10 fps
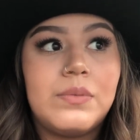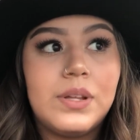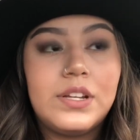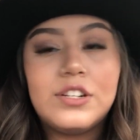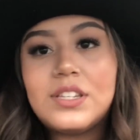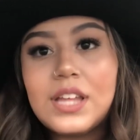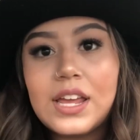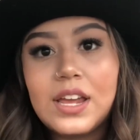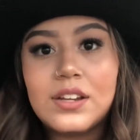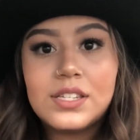and really just
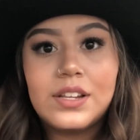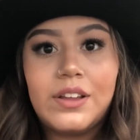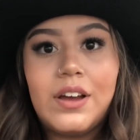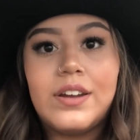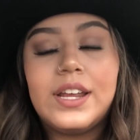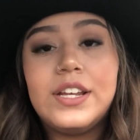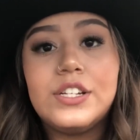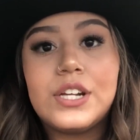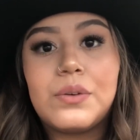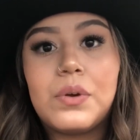like in a salon
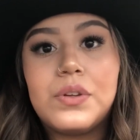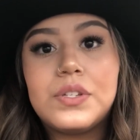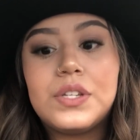in general.